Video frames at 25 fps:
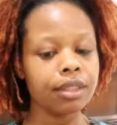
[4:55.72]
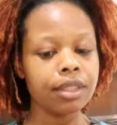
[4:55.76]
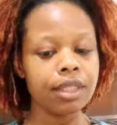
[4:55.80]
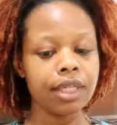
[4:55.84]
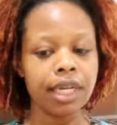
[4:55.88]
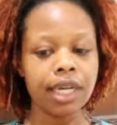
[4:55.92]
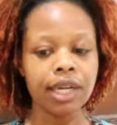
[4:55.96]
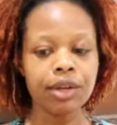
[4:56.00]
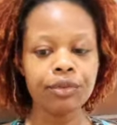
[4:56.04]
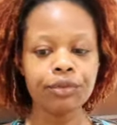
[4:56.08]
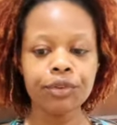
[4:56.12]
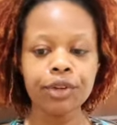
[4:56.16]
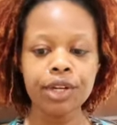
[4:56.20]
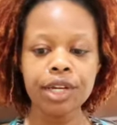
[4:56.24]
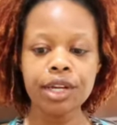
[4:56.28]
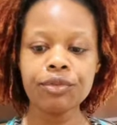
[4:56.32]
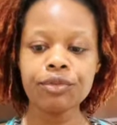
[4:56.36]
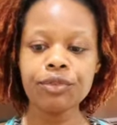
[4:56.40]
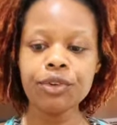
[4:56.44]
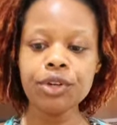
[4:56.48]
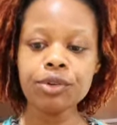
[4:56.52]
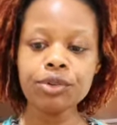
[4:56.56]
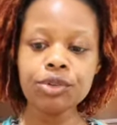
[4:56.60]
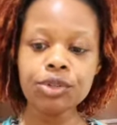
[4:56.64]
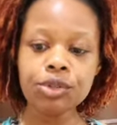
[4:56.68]
if
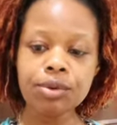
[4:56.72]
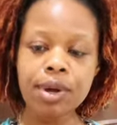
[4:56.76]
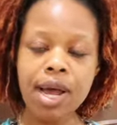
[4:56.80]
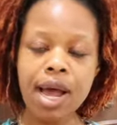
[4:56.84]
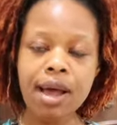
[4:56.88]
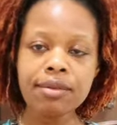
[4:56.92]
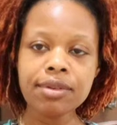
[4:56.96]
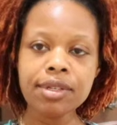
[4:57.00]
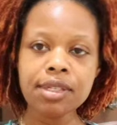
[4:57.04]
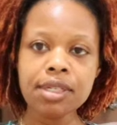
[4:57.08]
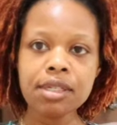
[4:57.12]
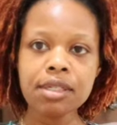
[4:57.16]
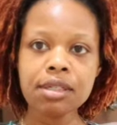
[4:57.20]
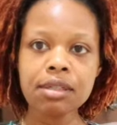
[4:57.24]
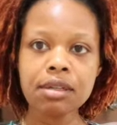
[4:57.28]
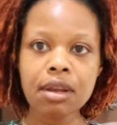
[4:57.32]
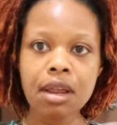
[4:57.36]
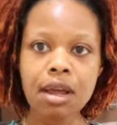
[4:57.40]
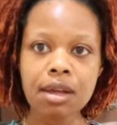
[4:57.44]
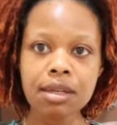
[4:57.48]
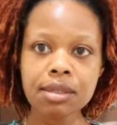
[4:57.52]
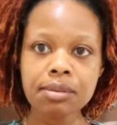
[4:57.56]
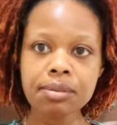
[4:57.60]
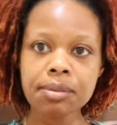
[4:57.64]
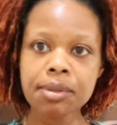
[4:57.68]
you do have sister
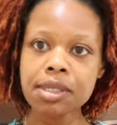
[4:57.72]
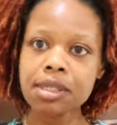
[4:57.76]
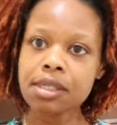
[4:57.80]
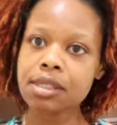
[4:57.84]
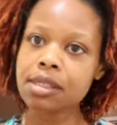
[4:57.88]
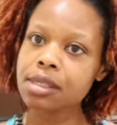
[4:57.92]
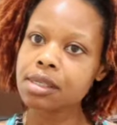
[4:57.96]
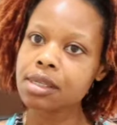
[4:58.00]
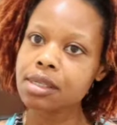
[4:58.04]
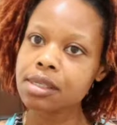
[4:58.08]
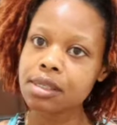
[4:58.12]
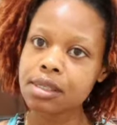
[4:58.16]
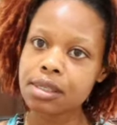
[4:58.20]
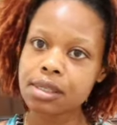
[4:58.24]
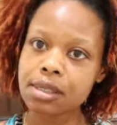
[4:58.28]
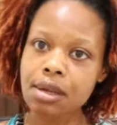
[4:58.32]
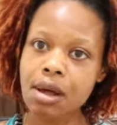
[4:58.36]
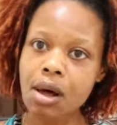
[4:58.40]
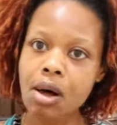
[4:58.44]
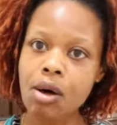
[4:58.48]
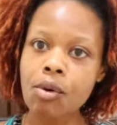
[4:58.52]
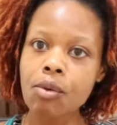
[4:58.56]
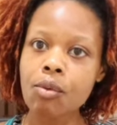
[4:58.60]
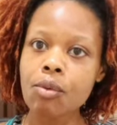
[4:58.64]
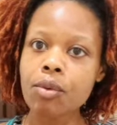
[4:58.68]
locks, please
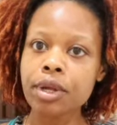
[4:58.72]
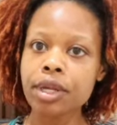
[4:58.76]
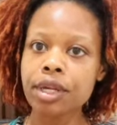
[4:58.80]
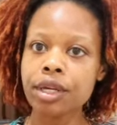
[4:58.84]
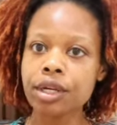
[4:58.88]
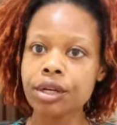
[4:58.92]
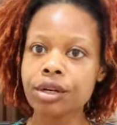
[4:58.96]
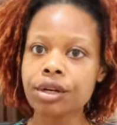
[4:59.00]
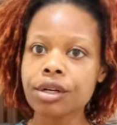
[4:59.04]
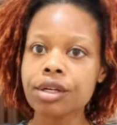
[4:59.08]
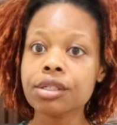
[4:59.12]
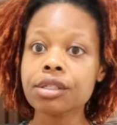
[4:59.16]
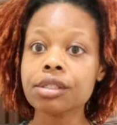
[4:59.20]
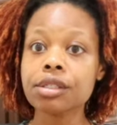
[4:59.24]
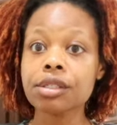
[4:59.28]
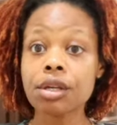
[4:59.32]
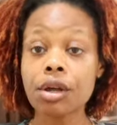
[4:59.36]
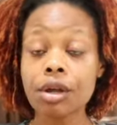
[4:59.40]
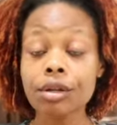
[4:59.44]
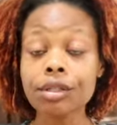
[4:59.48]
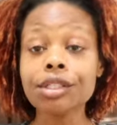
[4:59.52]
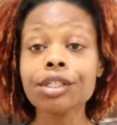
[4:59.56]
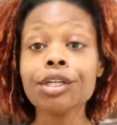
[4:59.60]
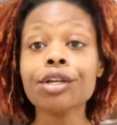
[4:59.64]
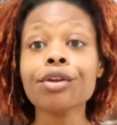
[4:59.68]
consult with your
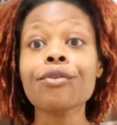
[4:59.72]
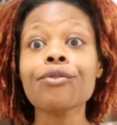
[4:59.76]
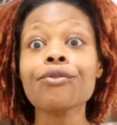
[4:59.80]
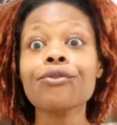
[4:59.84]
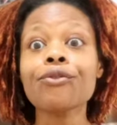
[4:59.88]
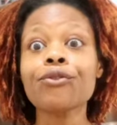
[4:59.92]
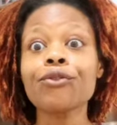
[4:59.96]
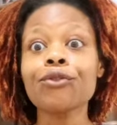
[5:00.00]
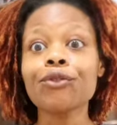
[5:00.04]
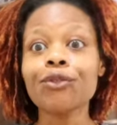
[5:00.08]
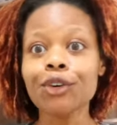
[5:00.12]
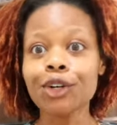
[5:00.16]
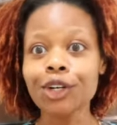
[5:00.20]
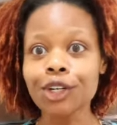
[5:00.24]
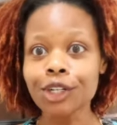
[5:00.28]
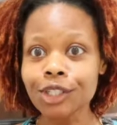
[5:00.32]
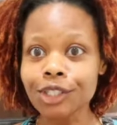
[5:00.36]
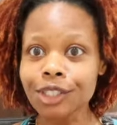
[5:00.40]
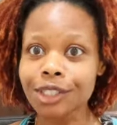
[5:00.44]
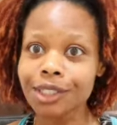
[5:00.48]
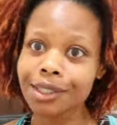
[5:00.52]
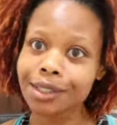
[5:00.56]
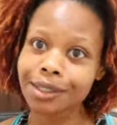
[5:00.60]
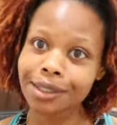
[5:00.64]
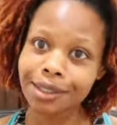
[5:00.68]
consultant
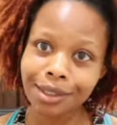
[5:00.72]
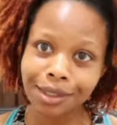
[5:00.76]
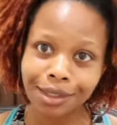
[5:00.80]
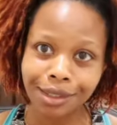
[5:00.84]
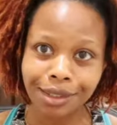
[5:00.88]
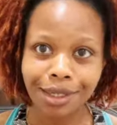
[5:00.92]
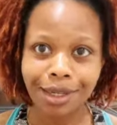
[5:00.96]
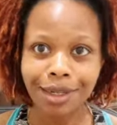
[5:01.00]
first